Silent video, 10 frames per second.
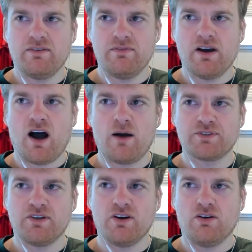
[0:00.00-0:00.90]

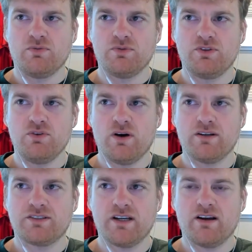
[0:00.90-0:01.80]
optional. Do you
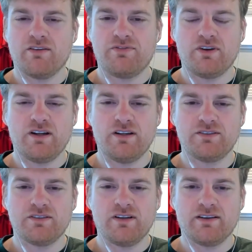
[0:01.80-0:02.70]
want to share a
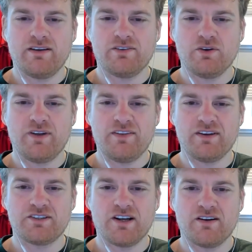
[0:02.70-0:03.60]
footage? Like, yeah, do you have anything
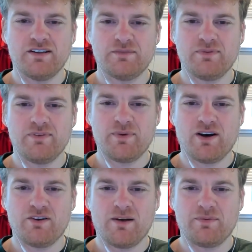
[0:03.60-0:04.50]
to share us to be
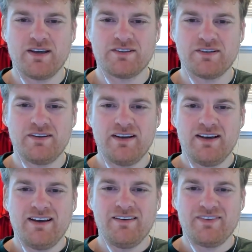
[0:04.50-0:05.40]
on our application?
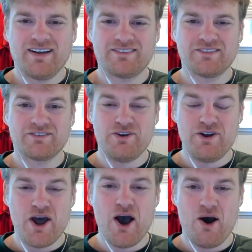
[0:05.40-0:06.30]
If the answer is
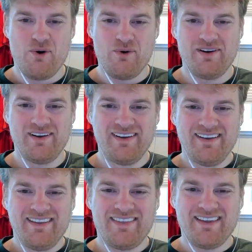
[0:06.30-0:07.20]
no,
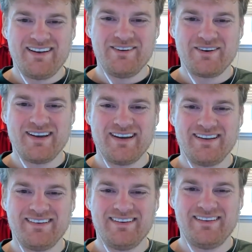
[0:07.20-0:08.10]
then you
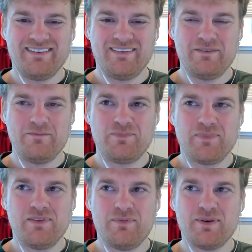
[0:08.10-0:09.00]
can.
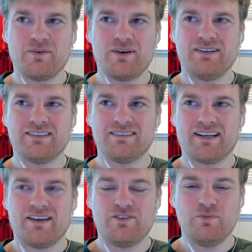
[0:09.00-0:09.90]
The big one is
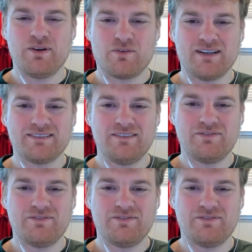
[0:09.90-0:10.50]
like, have you been arrested